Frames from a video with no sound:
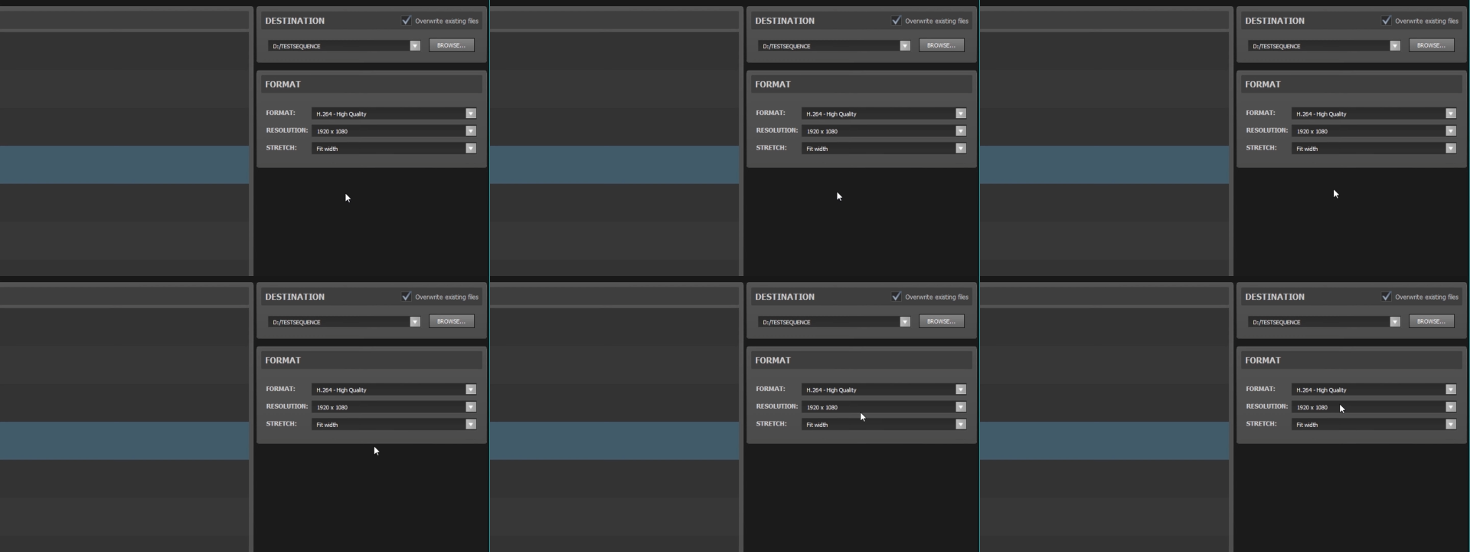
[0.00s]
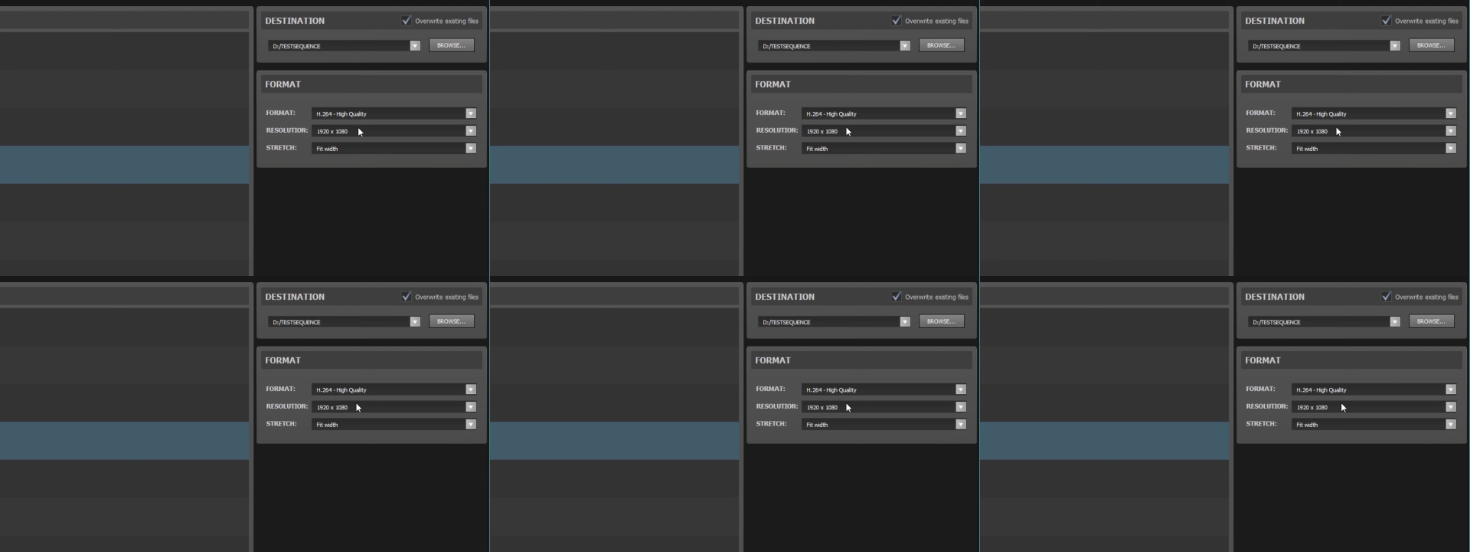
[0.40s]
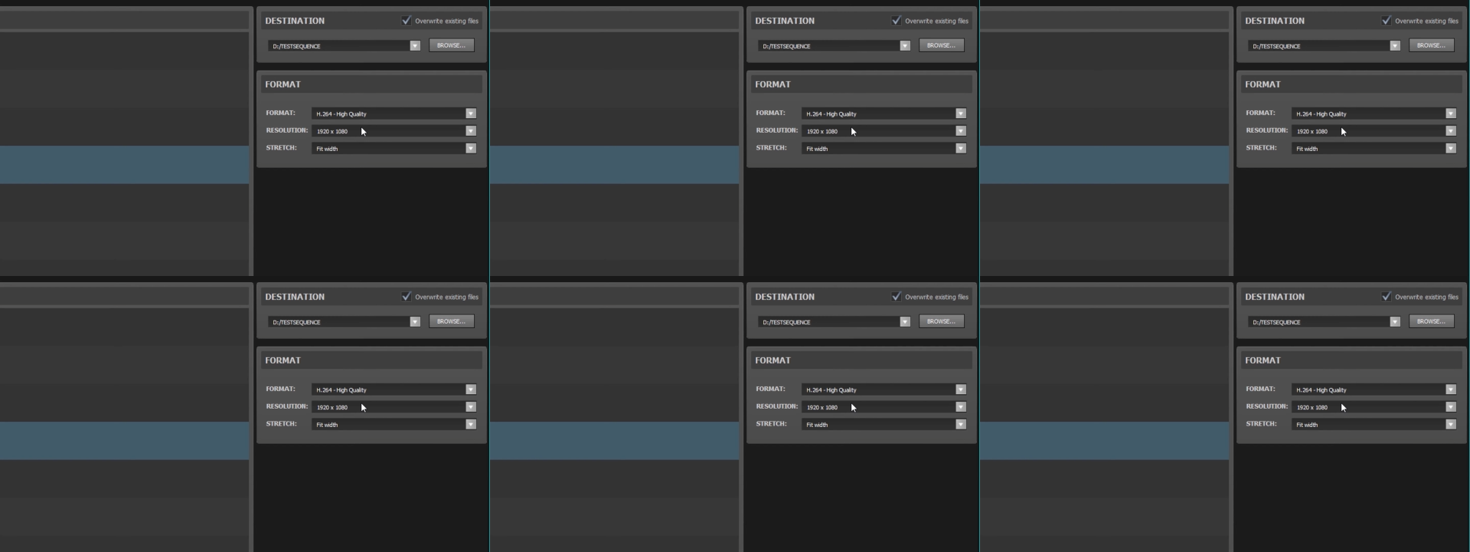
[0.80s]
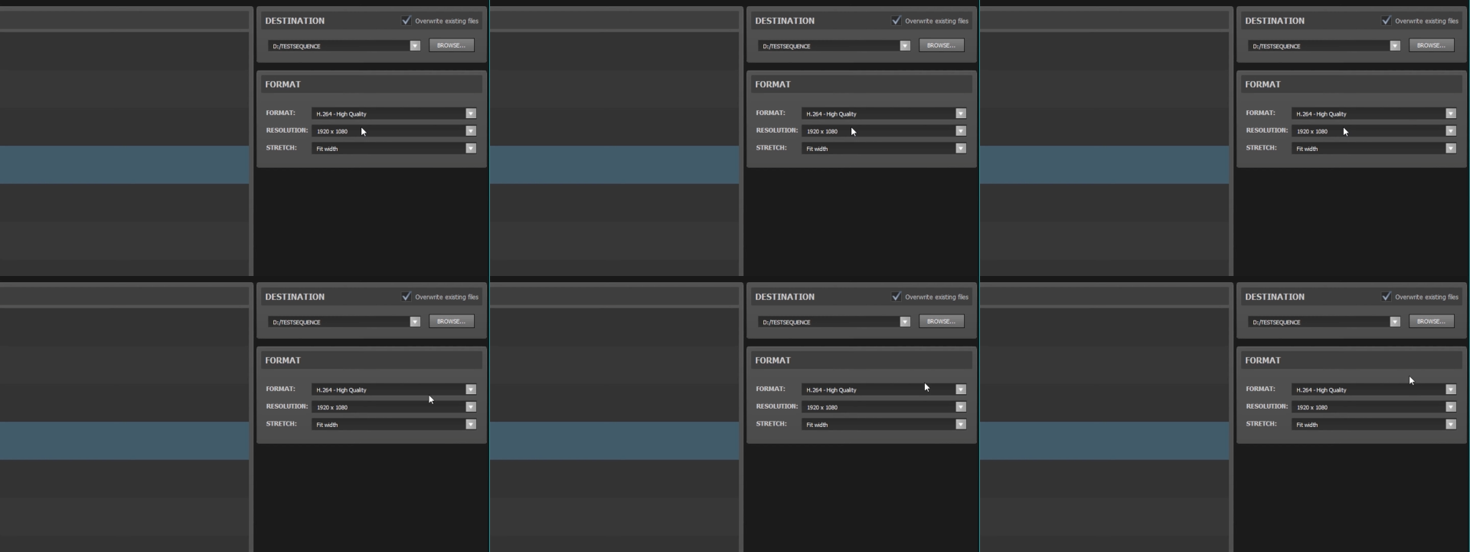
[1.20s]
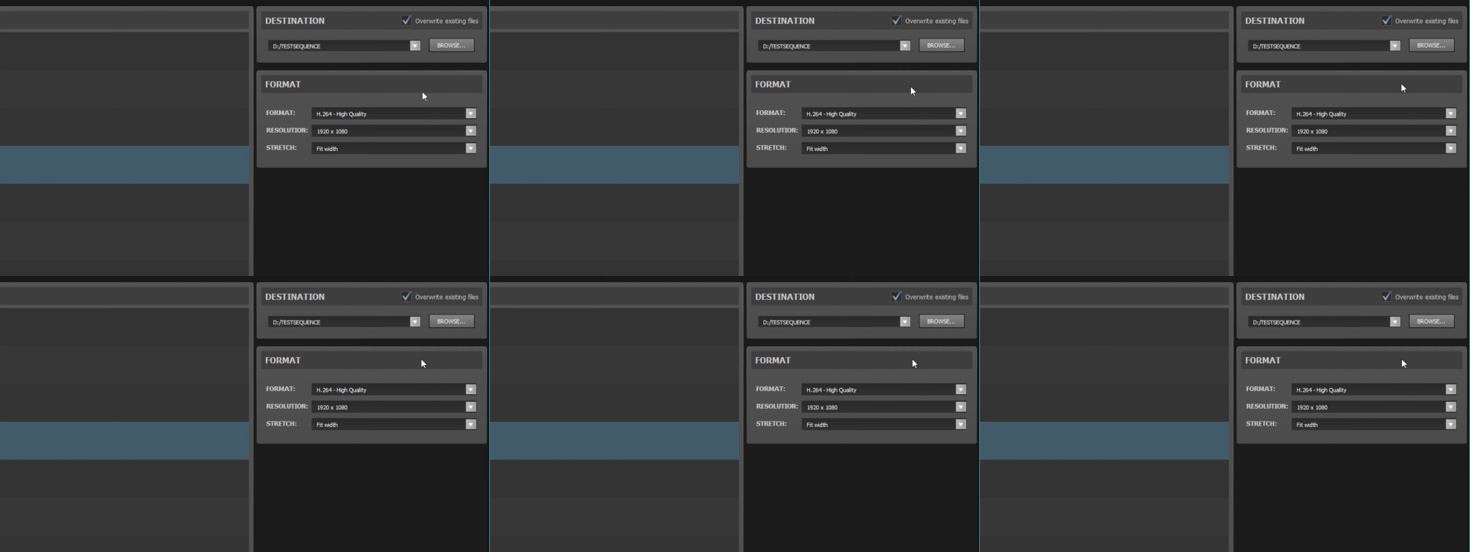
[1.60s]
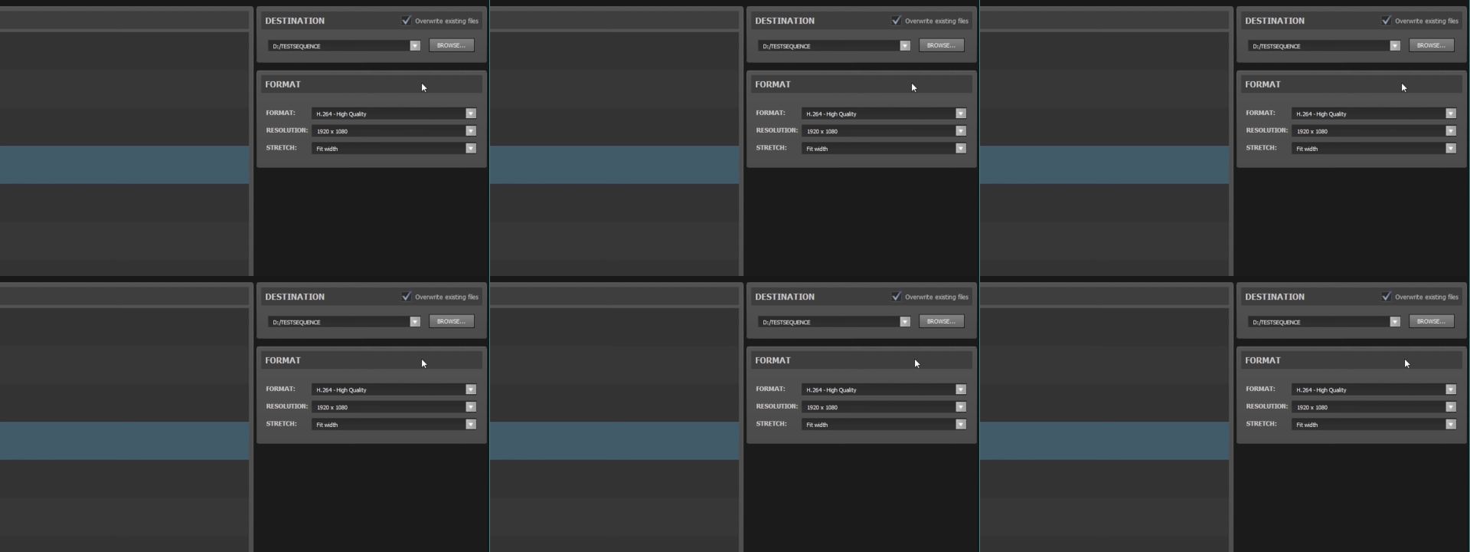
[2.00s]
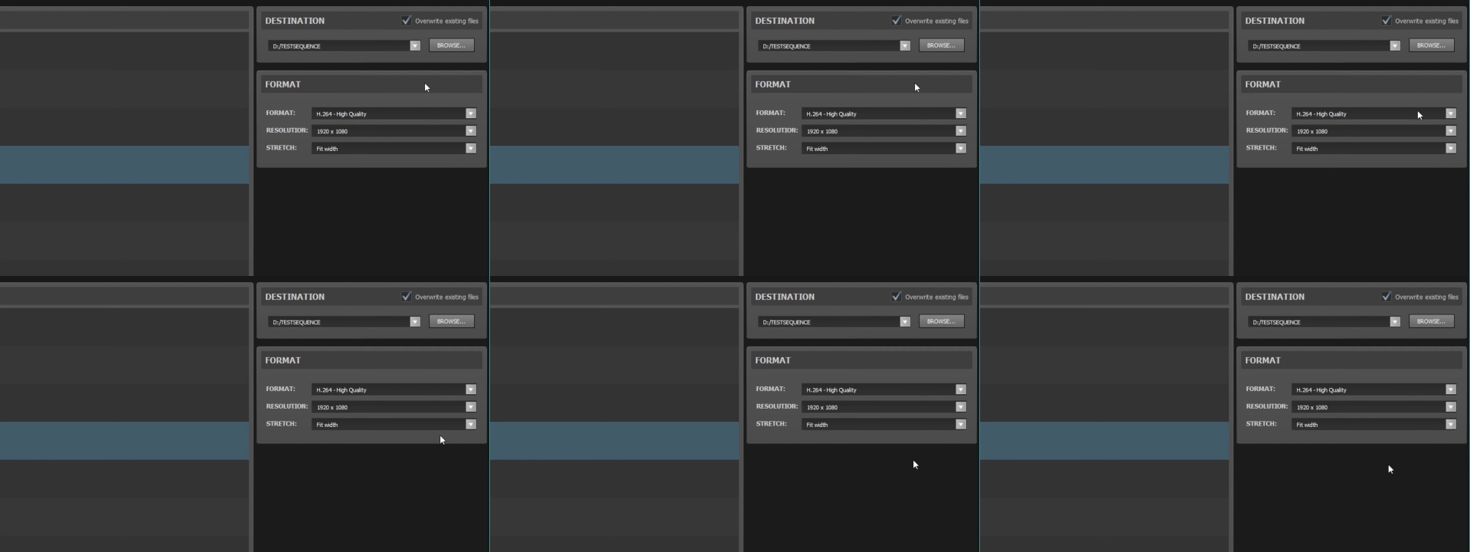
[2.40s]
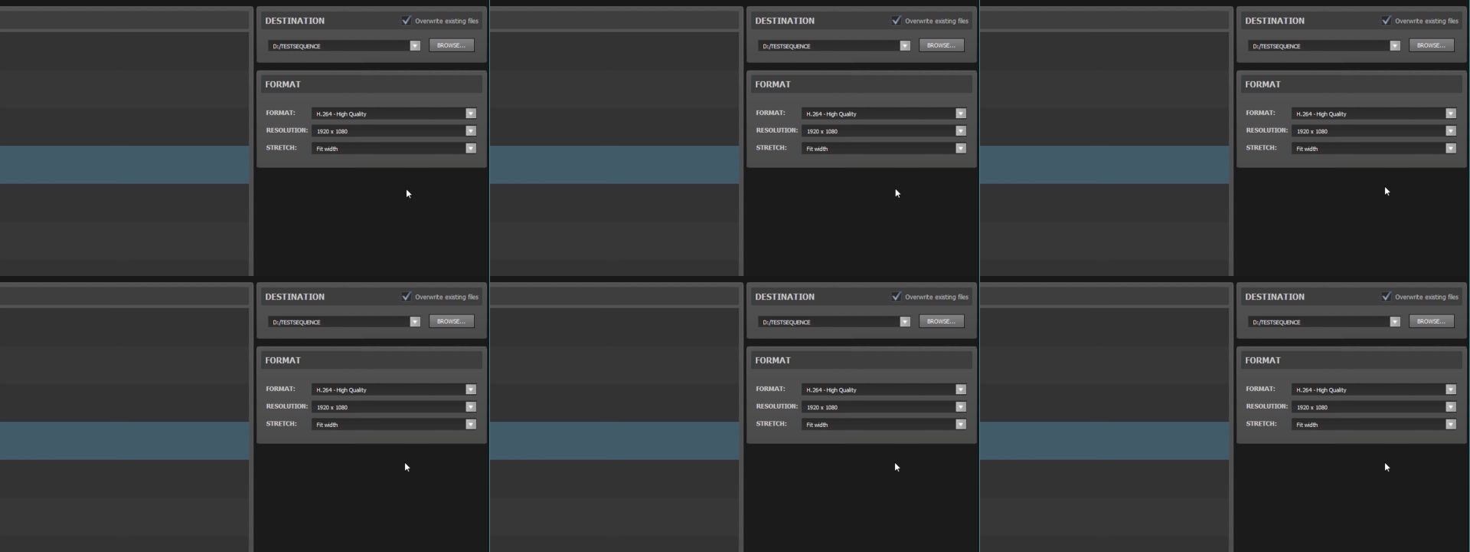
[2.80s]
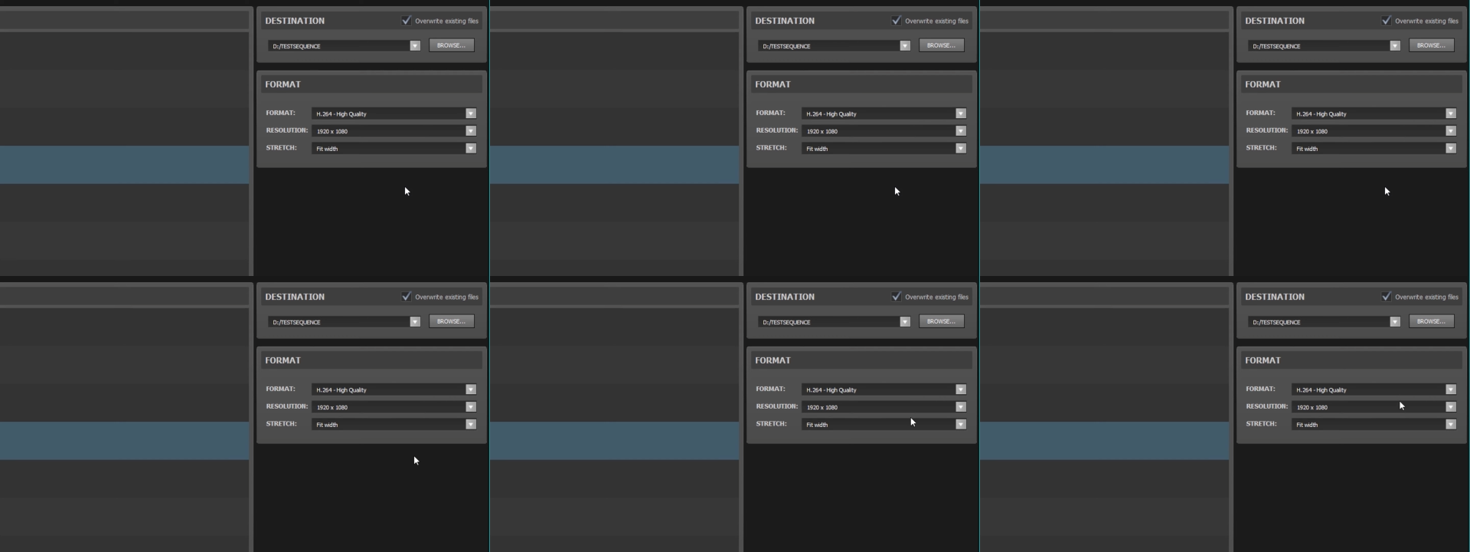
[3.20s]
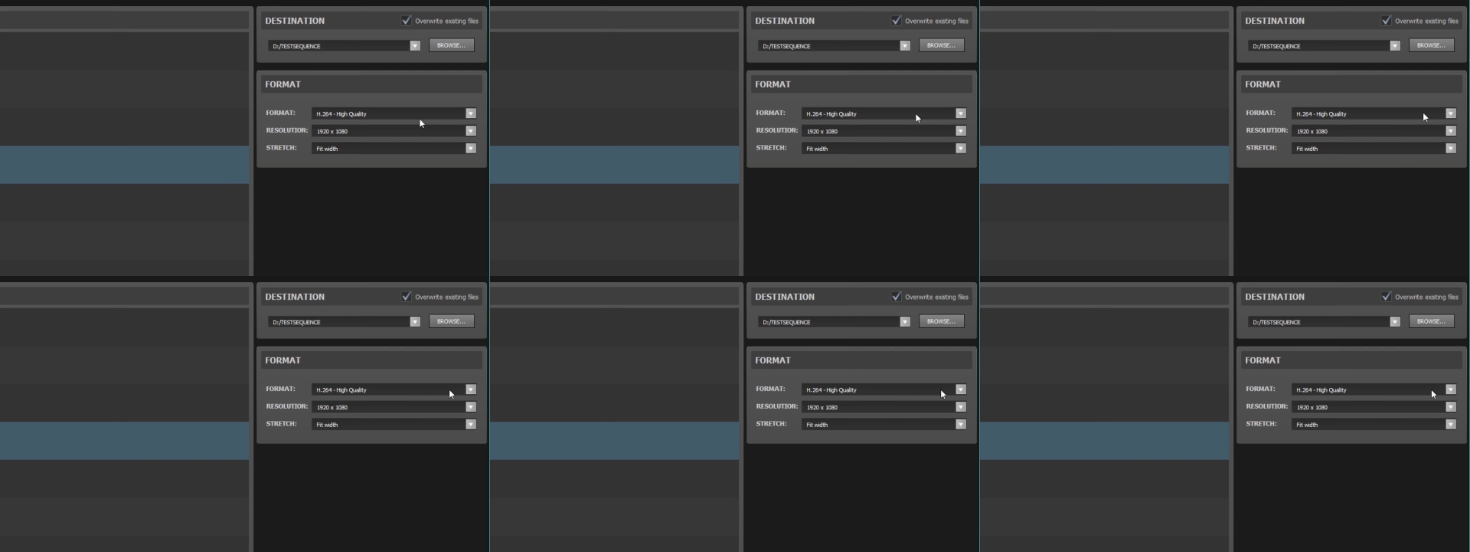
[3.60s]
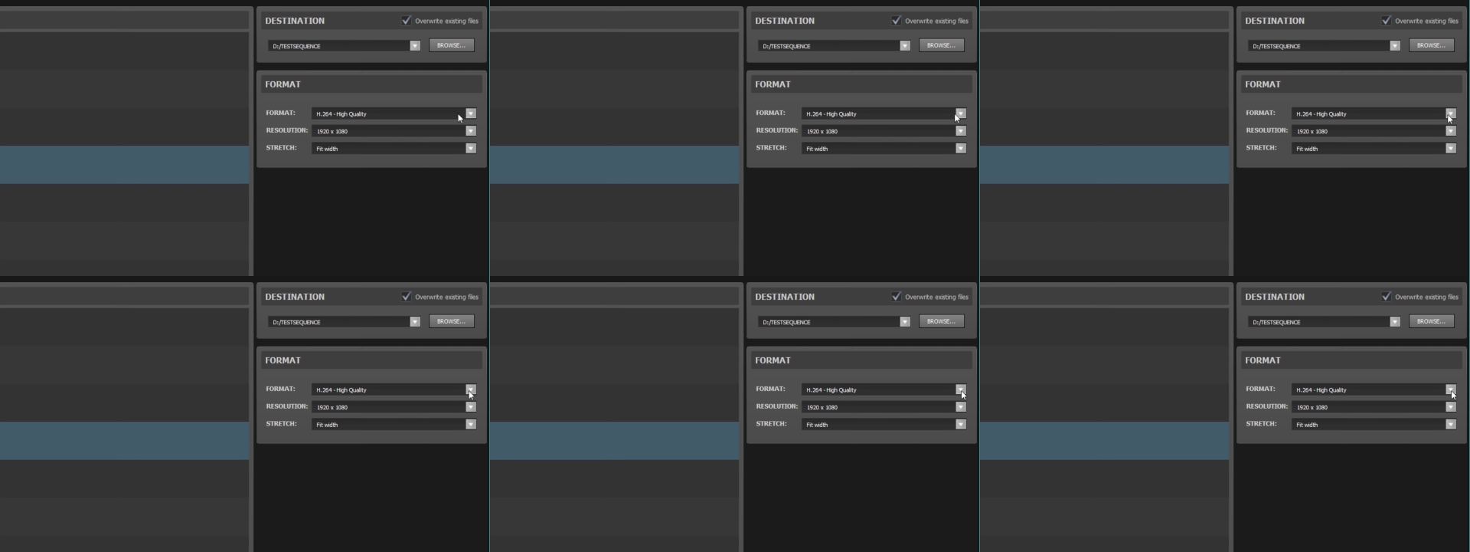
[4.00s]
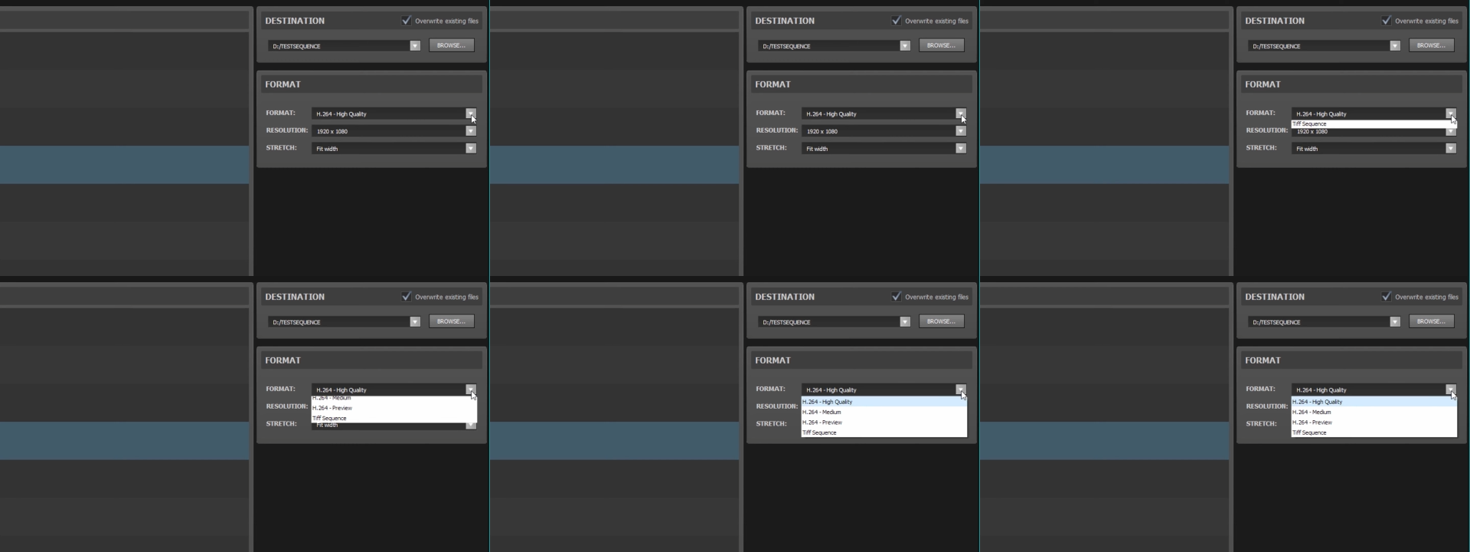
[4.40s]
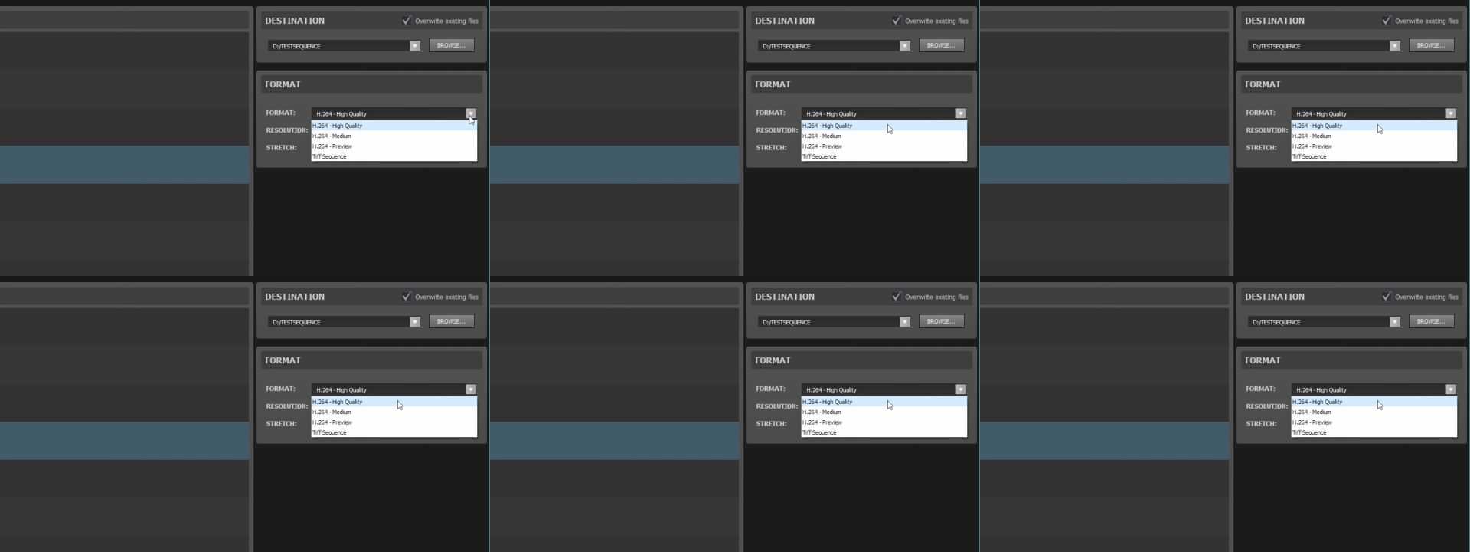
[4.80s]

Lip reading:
Nobody's mouth can be seen.